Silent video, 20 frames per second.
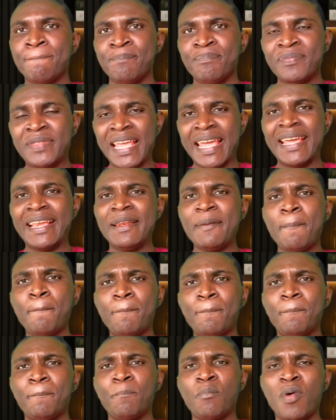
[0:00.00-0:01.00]
Then
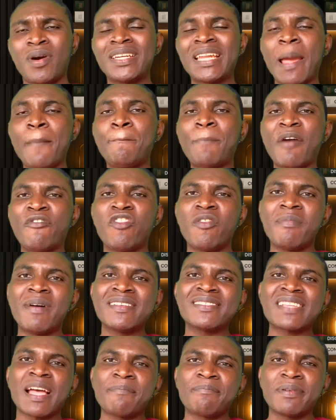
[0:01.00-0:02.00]
modern
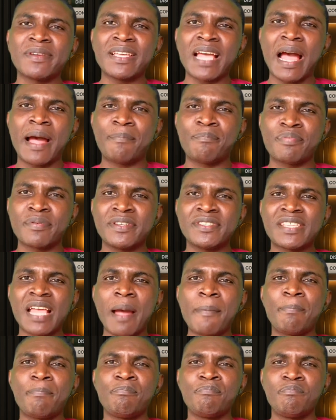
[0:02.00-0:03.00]
performance
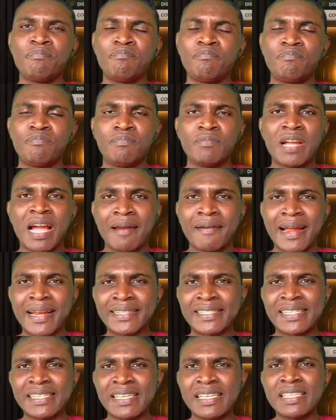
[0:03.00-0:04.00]
appraiser
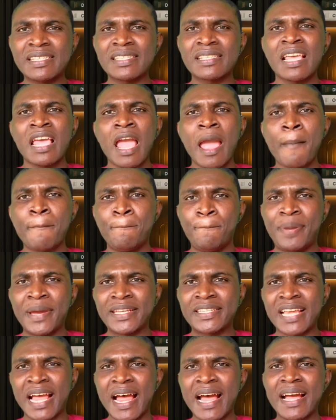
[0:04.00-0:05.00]
guarantees
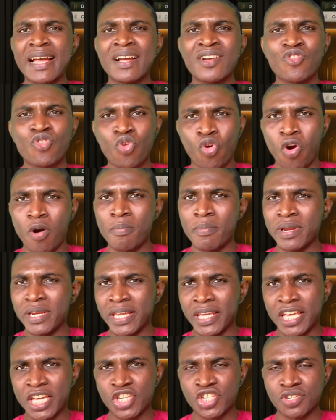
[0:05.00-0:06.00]
better
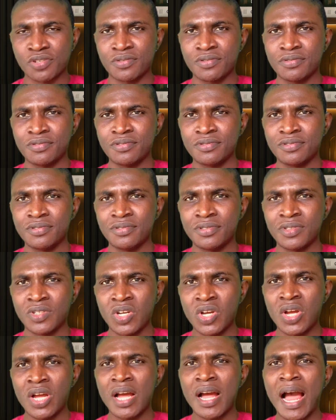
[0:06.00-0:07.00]
communication.
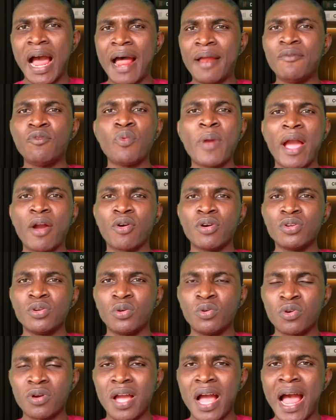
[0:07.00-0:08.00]
And we are going to
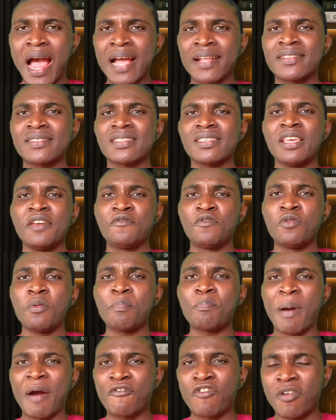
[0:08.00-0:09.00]
look at even
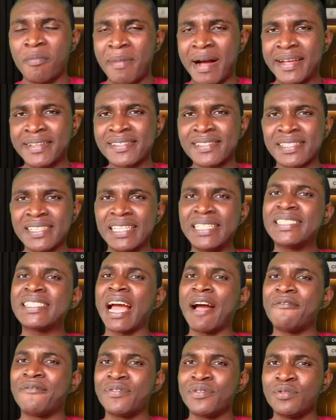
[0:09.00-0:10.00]
performance
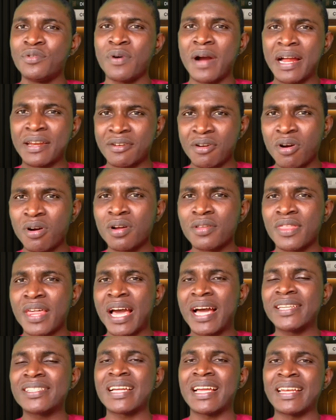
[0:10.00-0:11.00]
interview and all
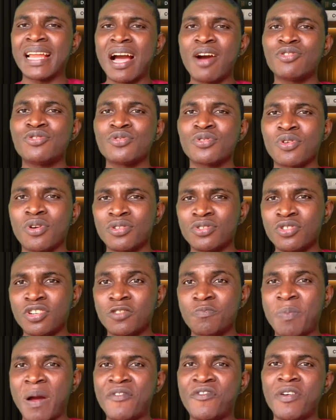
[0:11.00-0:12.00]
that and how to
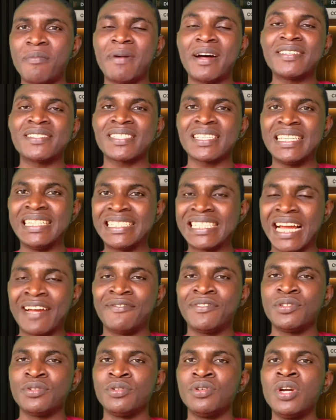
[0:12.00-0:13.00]
conduct performance
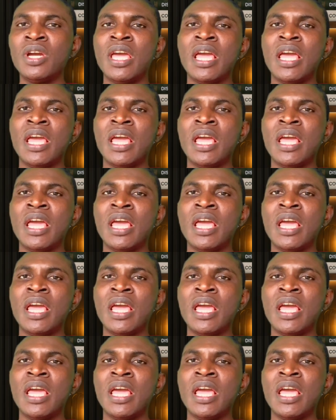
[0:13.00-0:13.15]
interview.